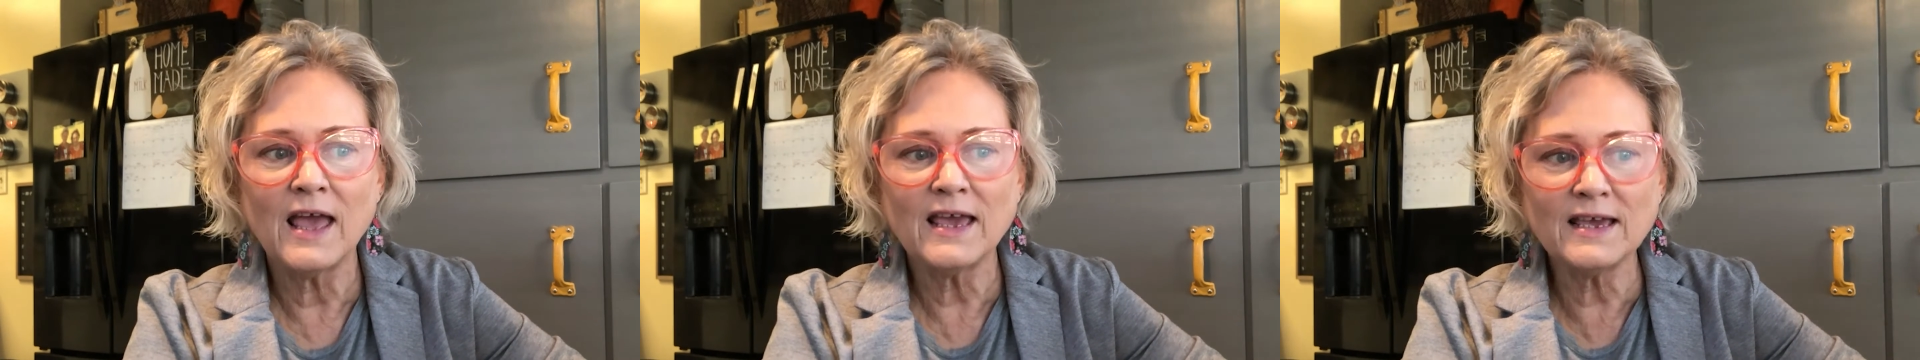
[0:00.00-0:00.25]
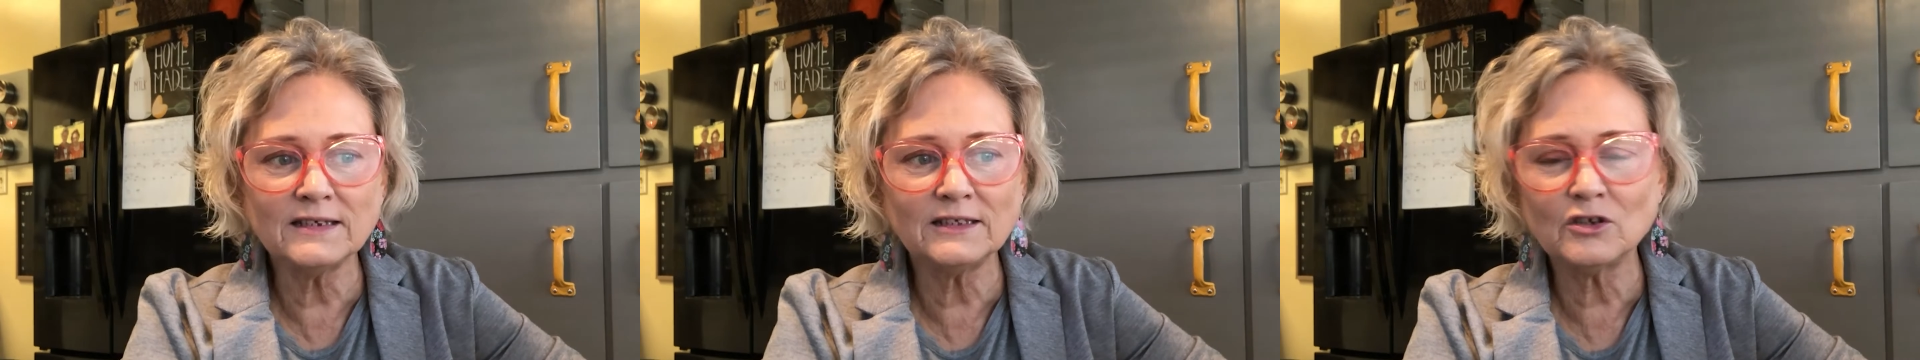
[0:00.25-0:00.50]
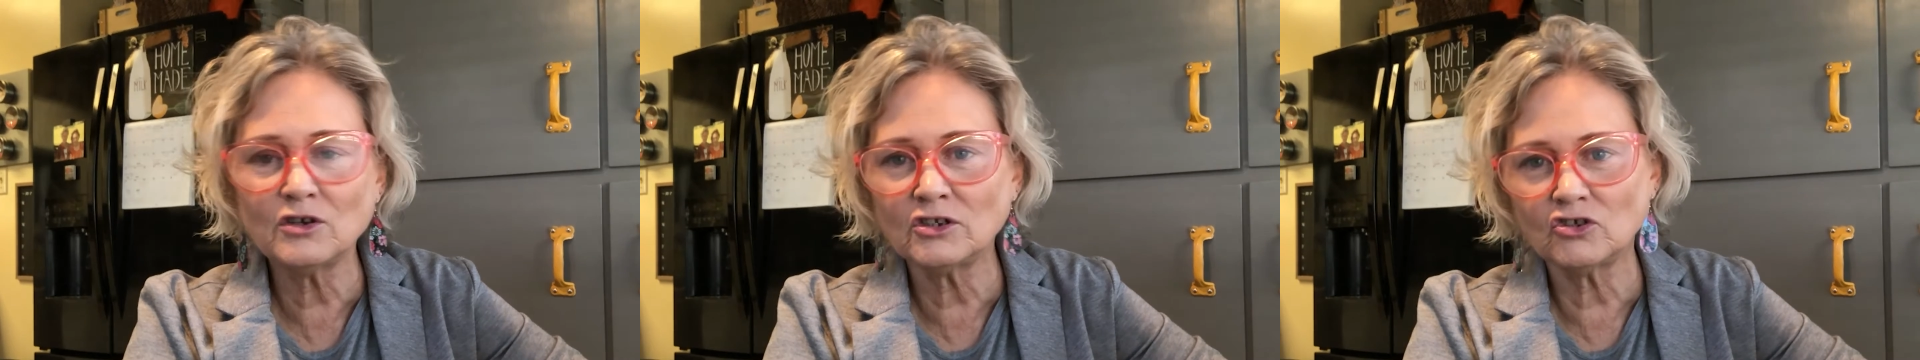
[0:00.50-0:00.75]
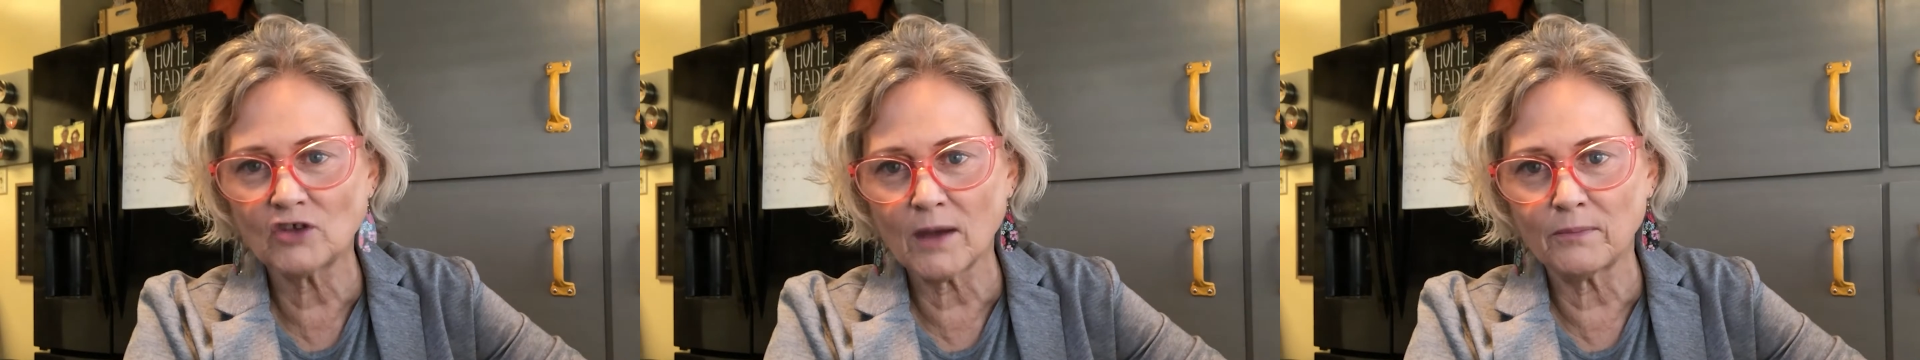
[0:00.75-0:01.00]
He's the
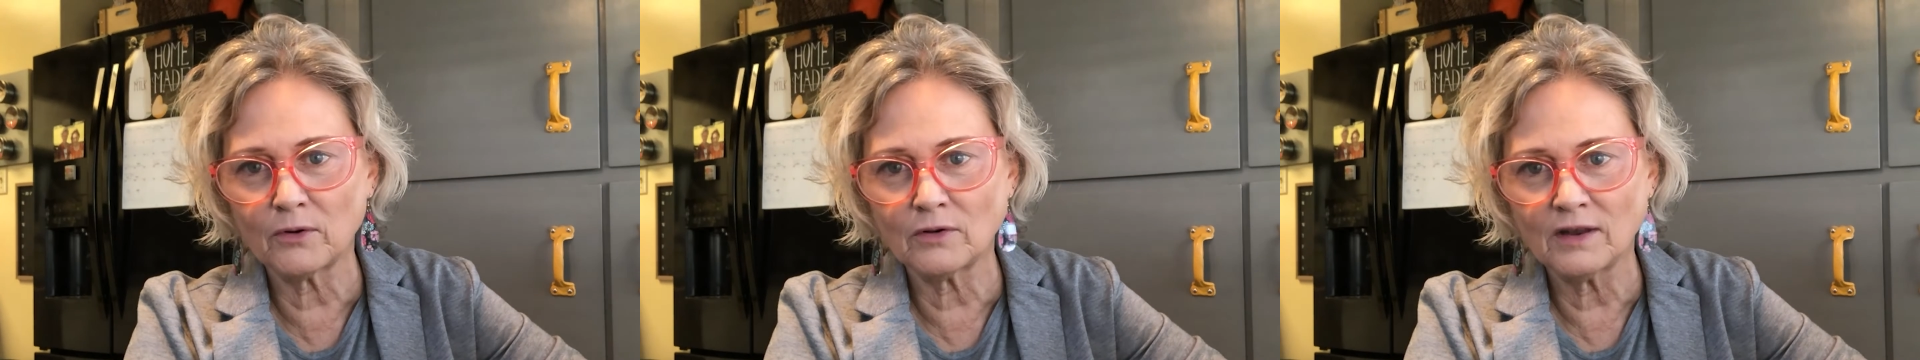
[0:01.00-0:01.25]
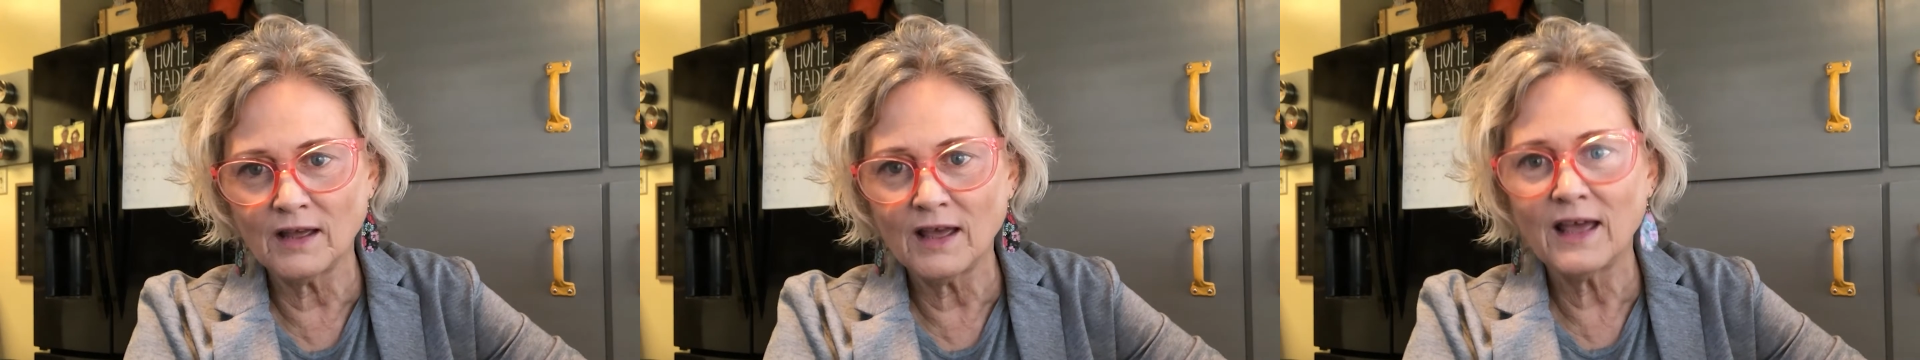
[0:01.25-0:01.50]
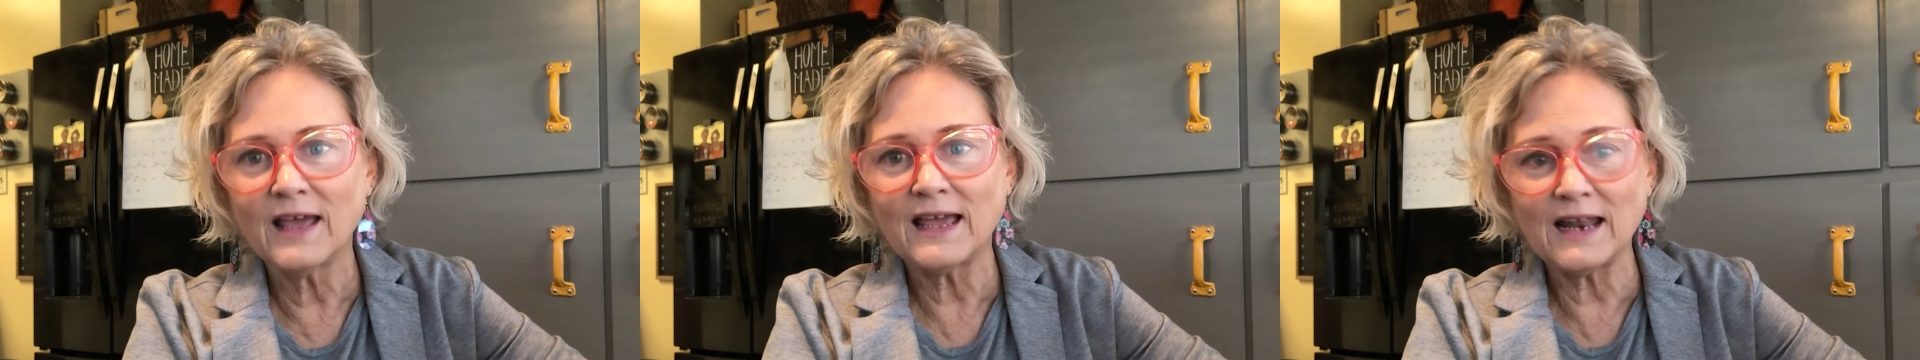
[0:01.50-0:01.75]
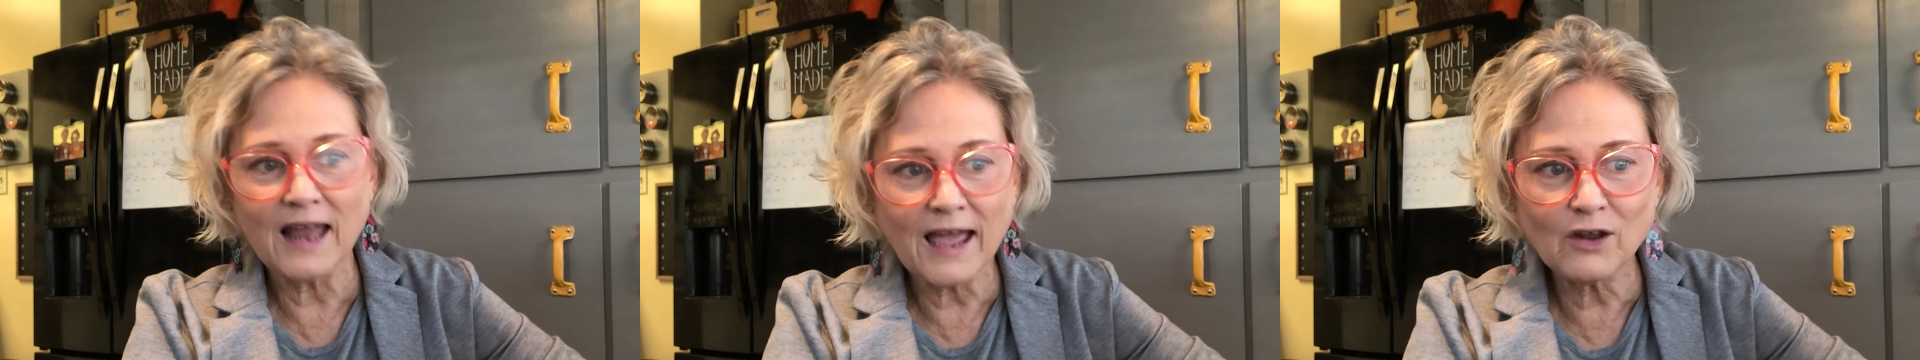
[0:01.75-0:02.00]
good shepherd.
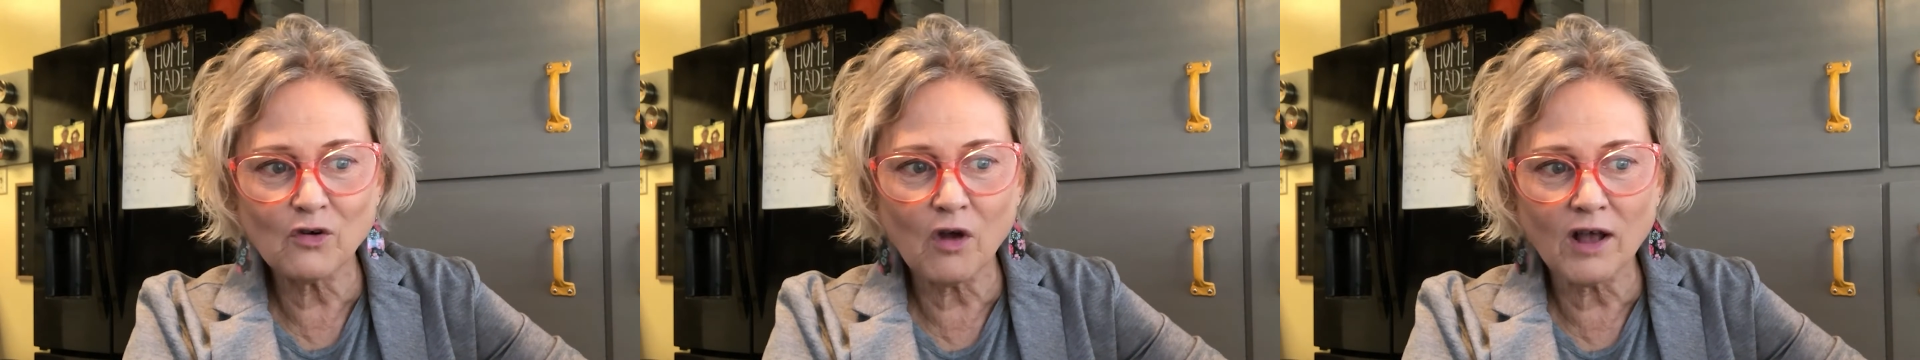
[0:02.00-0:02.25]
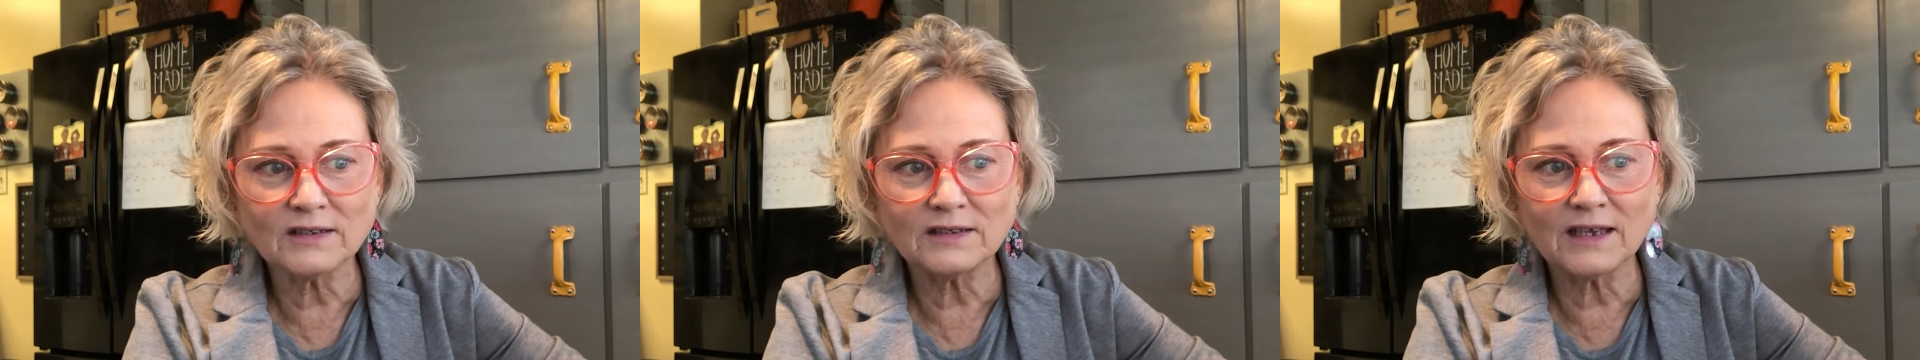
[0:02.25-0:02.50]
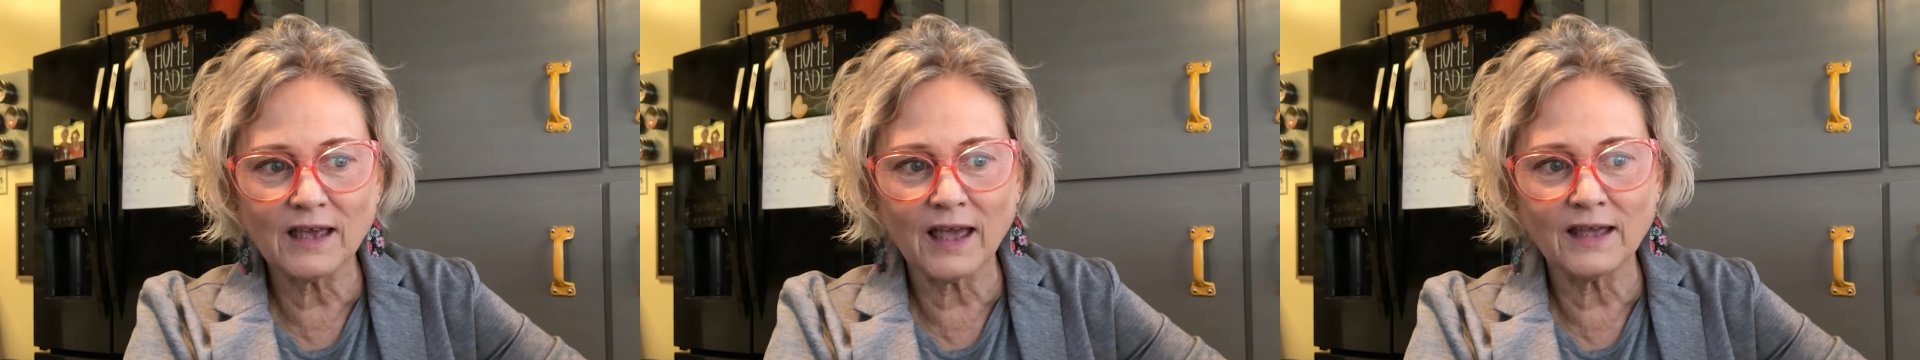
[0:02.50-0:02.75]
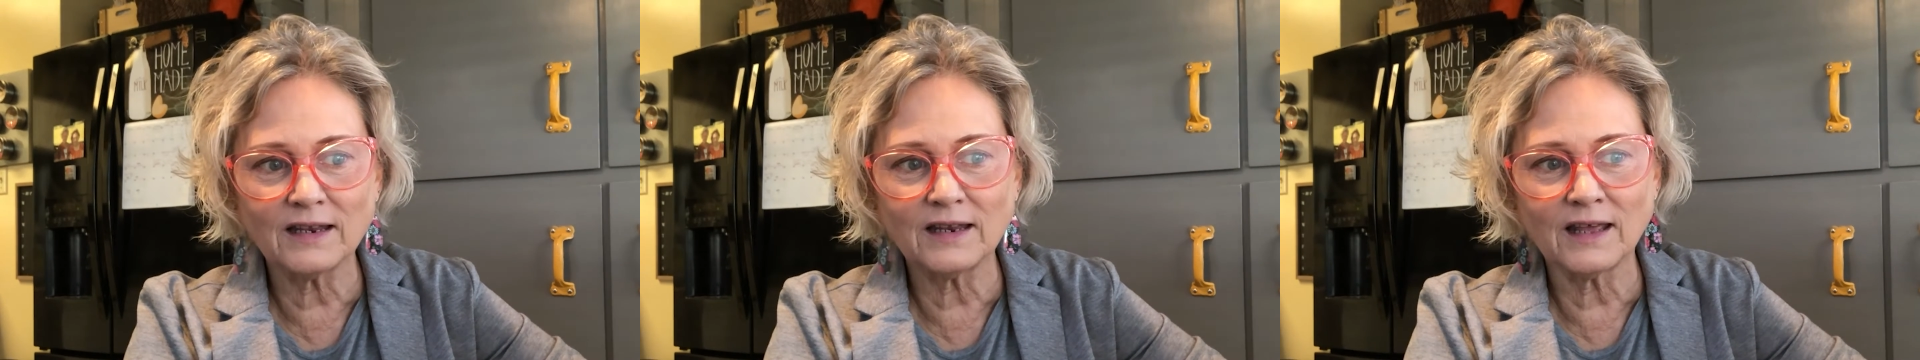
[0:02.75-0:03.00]
He laid across the
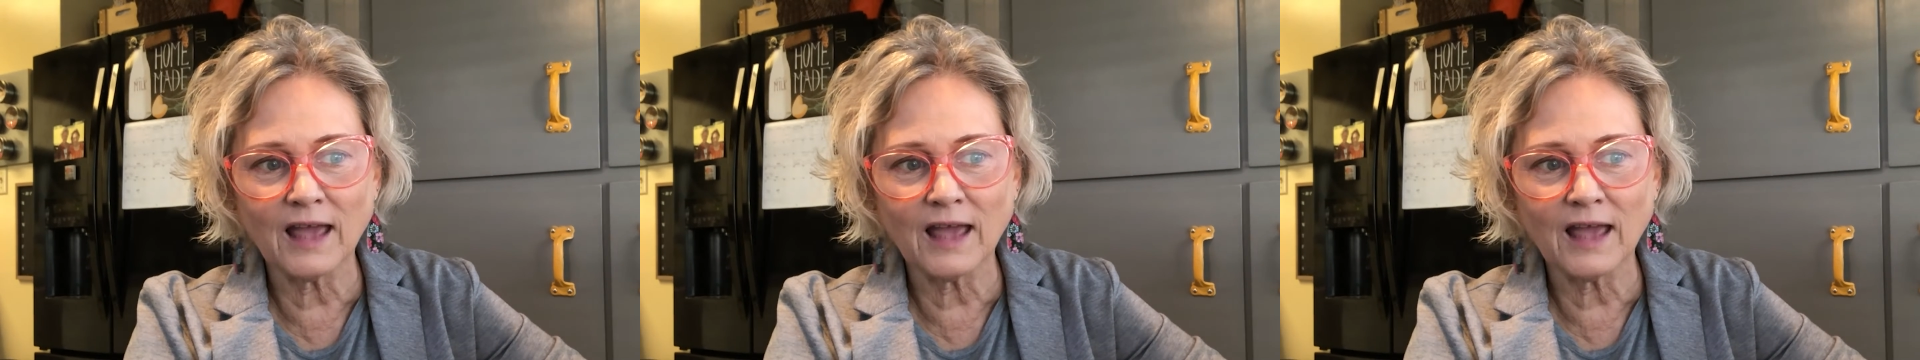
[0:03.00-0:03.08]
gate,